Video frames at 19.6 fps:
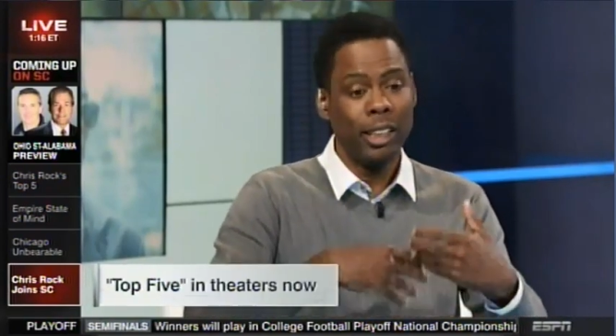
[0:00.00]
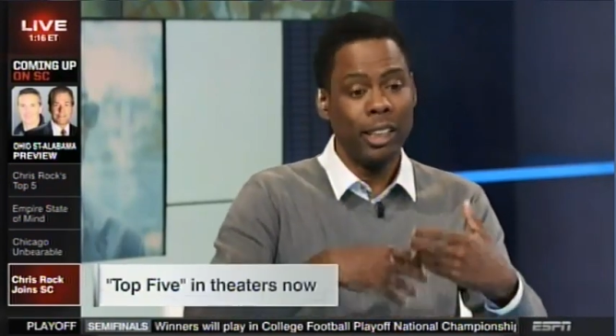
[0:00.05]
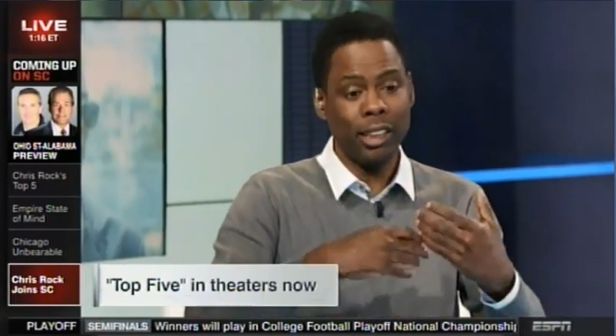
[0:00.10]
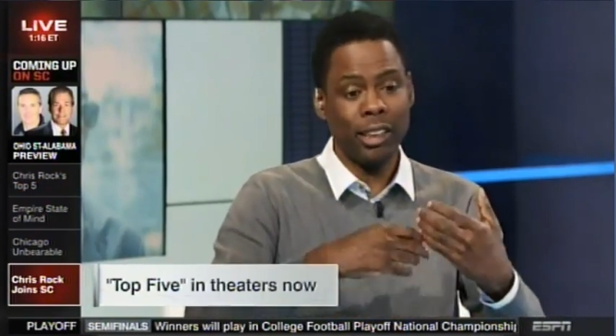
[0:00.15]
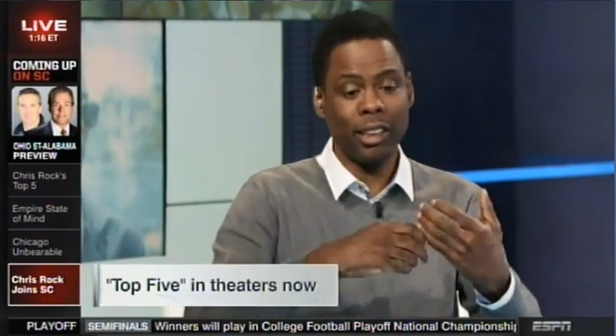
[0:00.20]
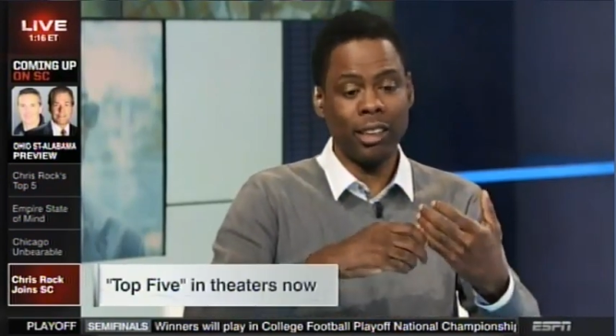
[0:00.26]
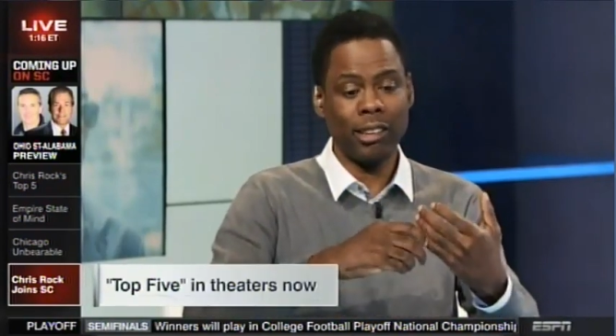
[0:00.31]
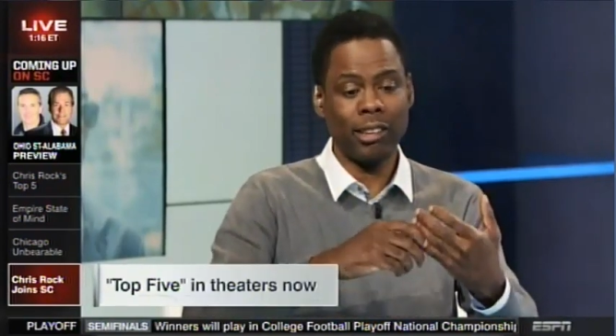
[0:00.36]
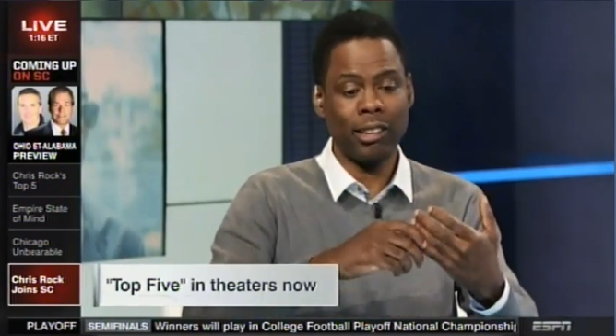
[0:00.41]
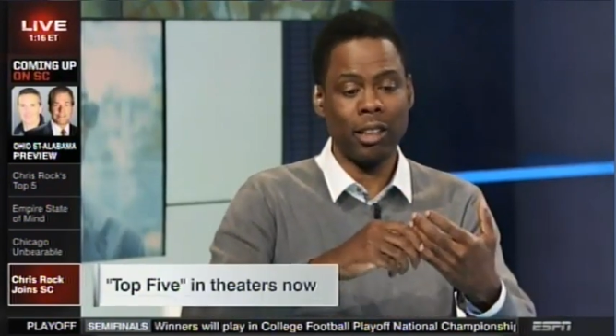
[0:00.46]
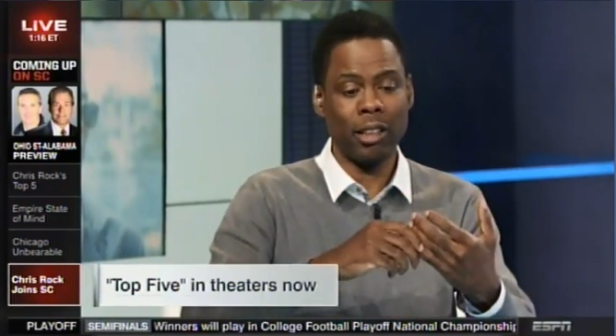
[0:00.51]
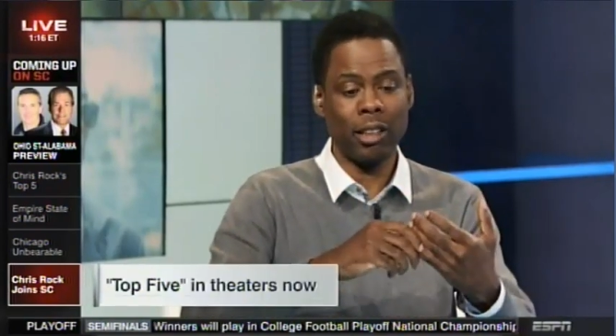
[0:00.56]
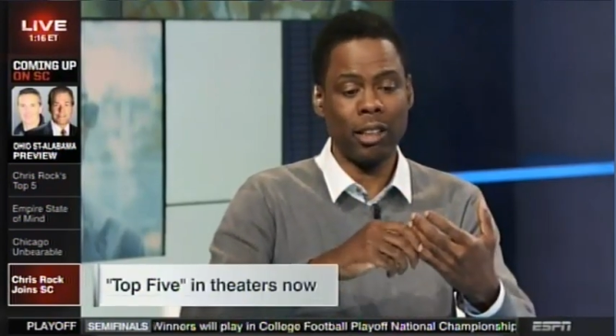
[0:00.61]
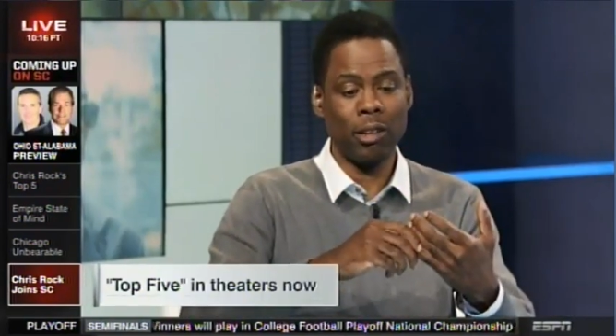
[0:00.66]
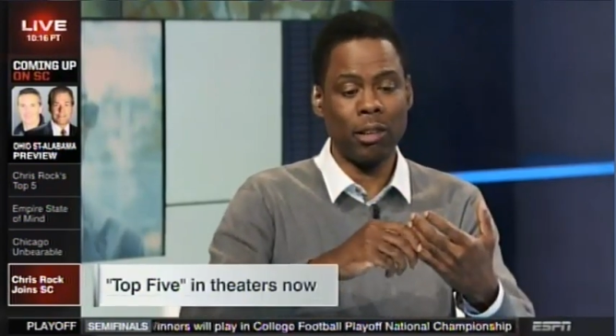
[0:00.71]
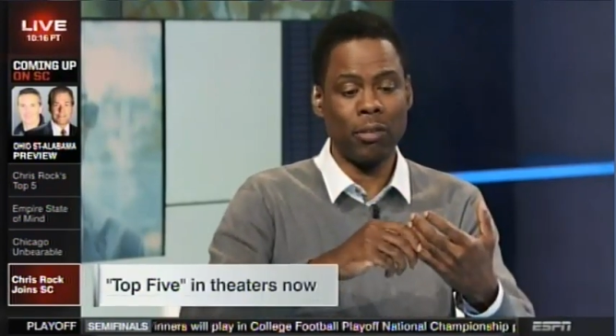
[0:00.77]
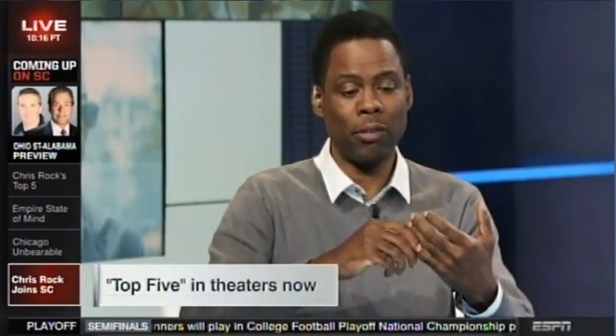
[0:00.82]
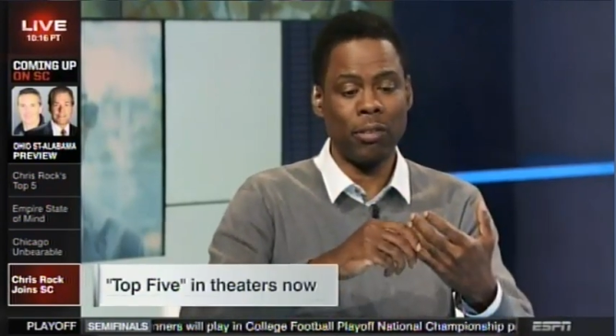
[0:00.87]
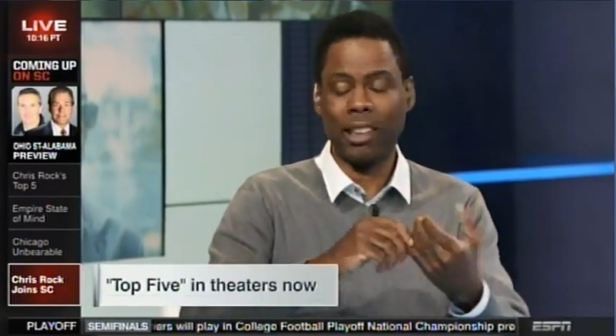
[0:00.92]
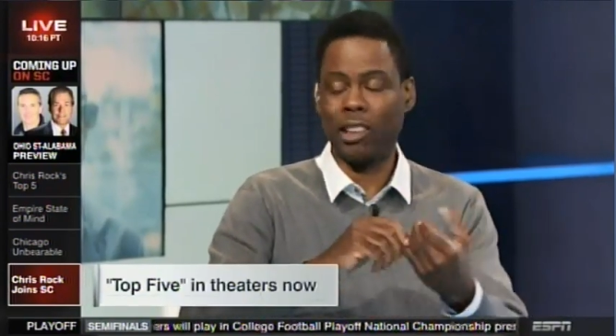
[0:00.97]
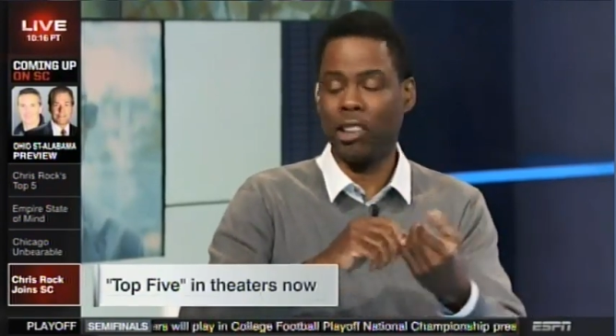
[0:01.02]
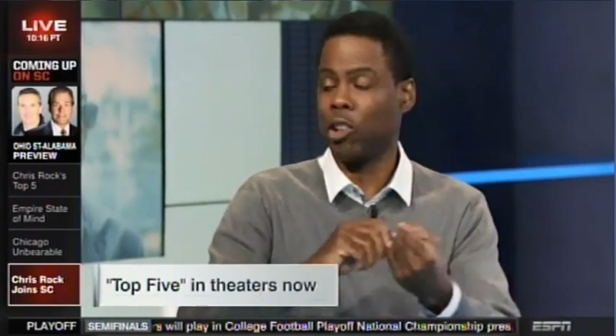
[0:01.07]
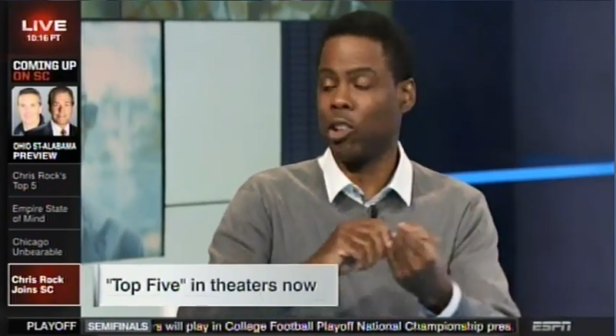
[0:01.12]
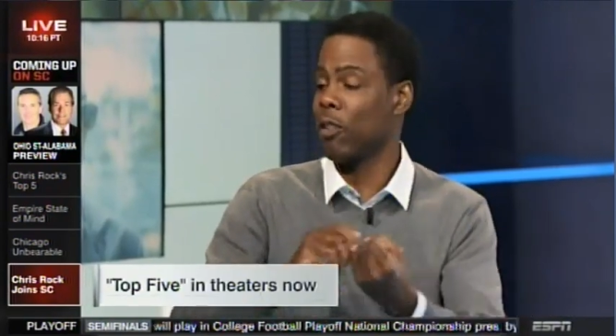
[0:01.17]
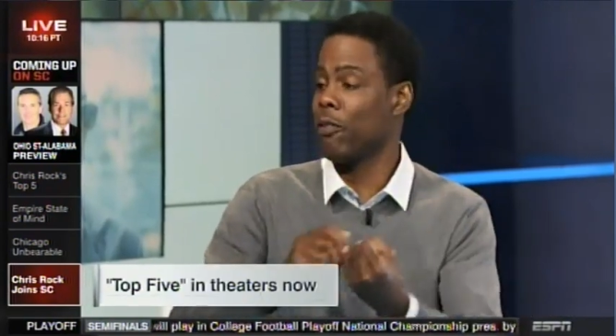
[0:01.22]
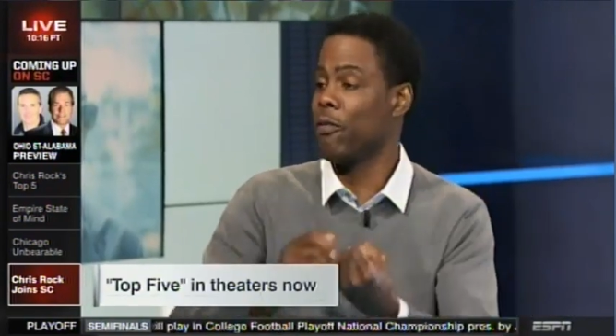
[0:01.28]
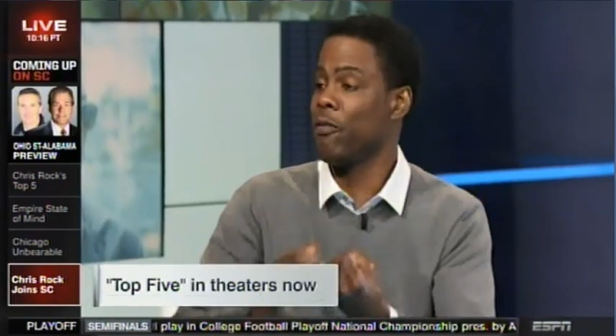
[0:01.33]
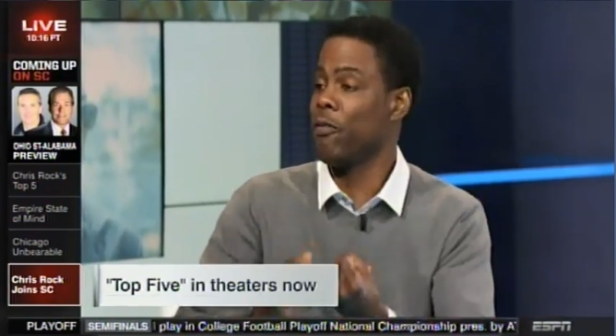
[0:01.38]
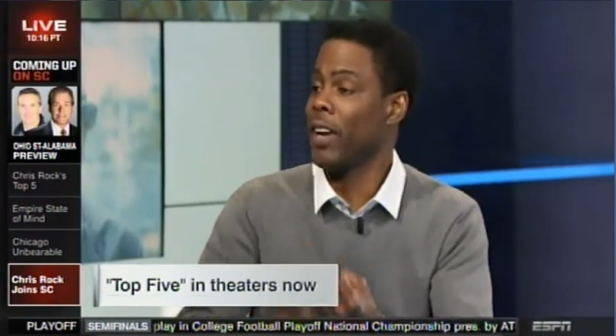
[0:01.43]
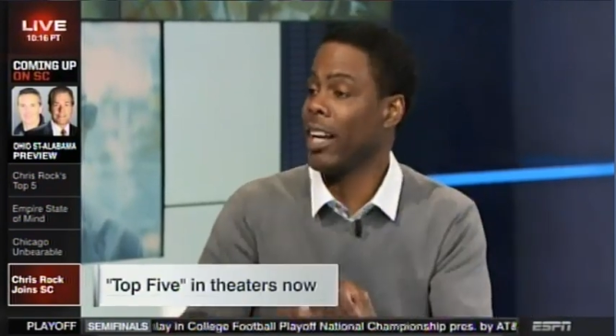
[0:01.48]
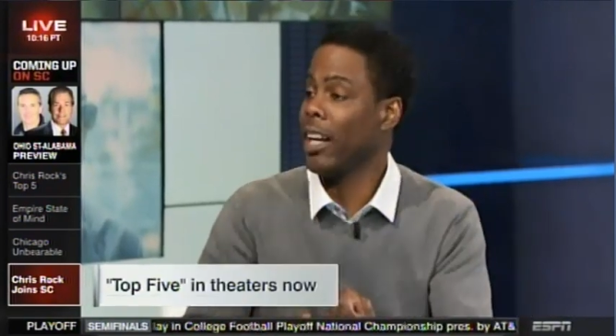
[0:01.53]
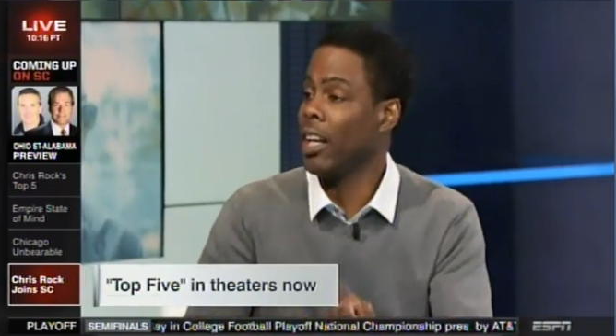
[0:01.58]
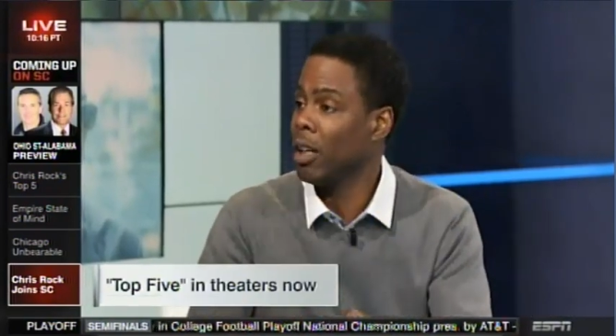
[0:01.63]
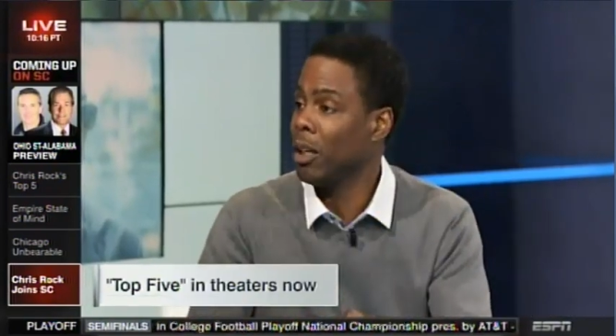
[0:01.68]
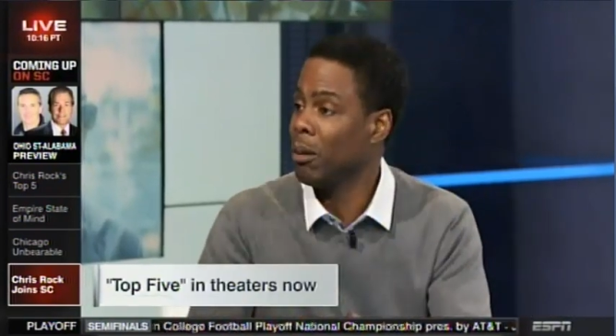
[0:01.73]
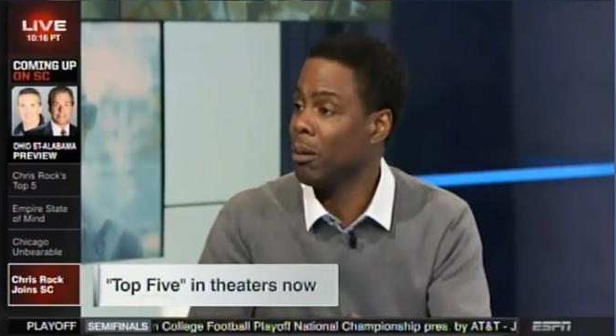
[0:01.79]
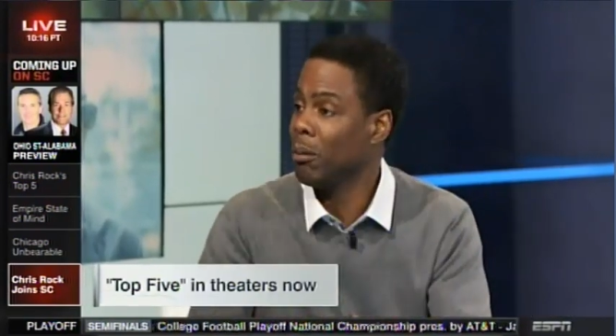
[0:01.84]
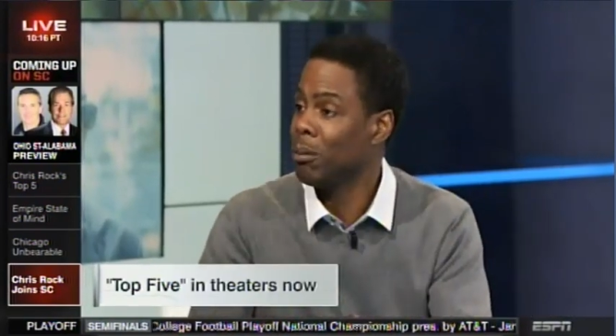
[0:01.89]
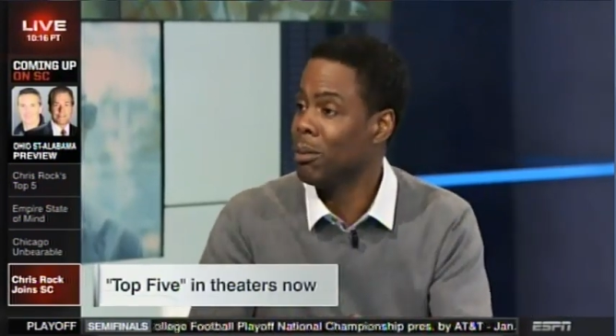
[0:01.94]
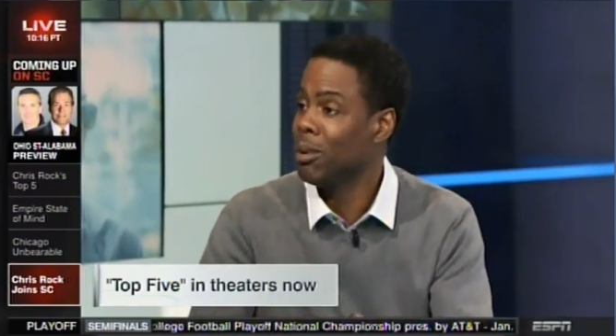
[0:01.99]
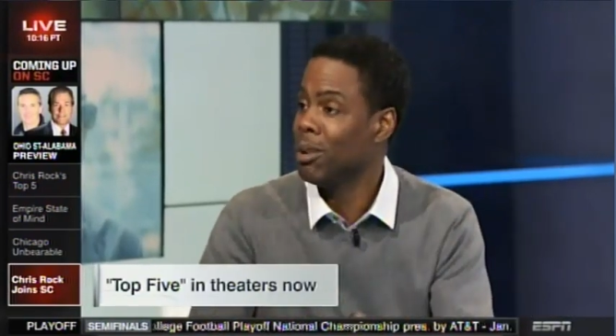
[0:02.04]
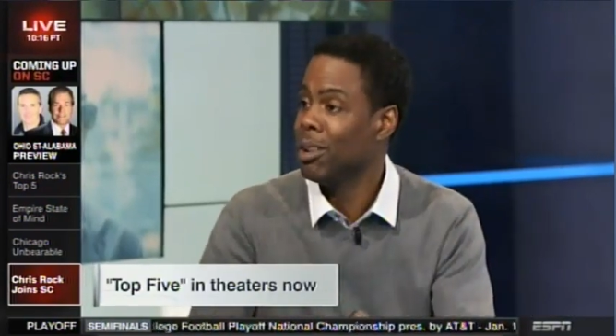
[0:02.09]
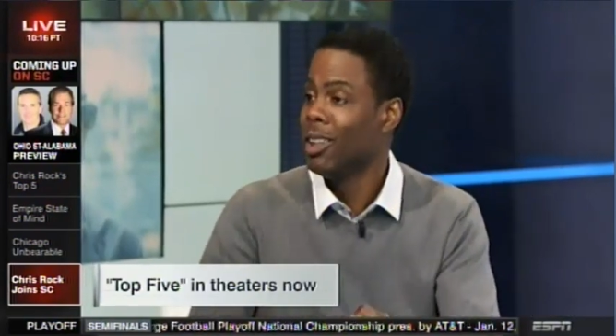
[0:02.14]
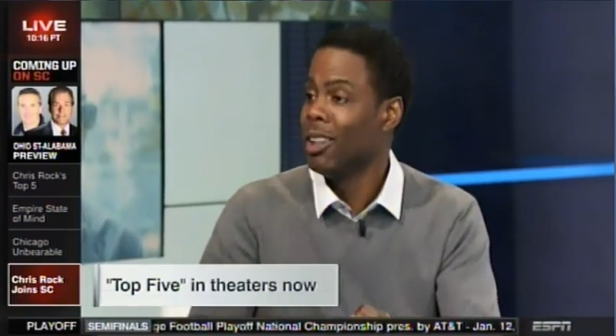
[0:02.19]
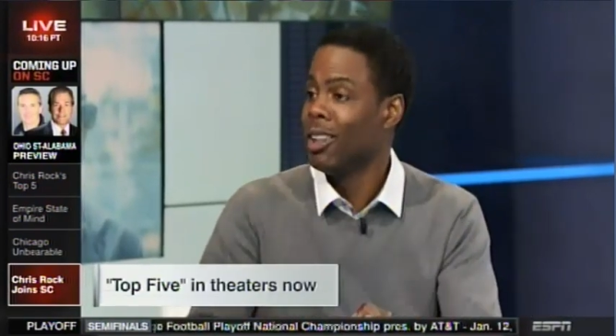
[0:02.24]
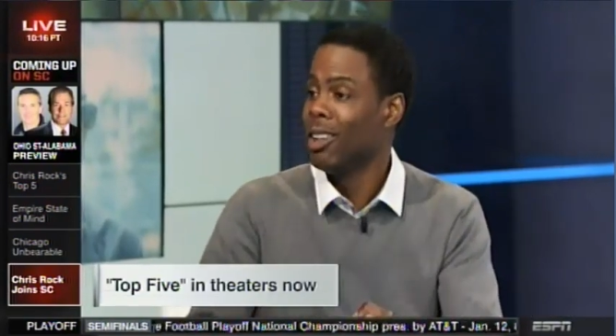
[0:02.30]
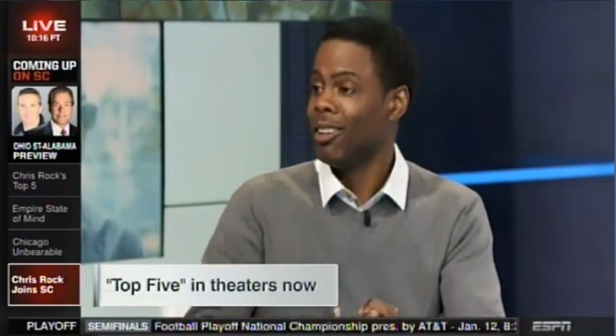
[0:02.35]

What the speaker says: It's a reflection on fame,